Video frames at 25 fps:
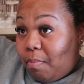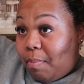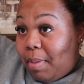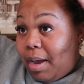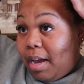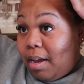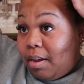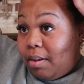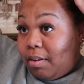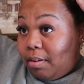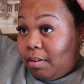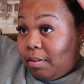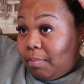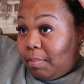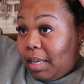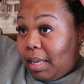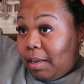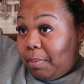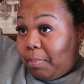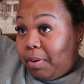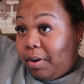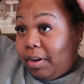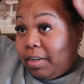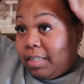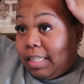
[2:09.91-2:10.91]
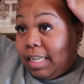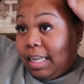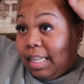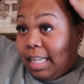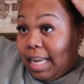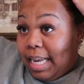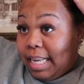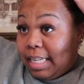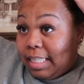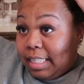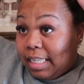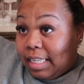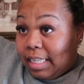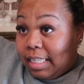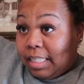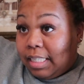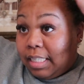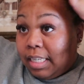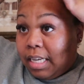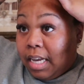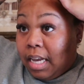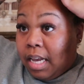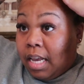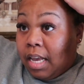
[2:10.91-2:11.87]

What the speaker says: my in-person classes.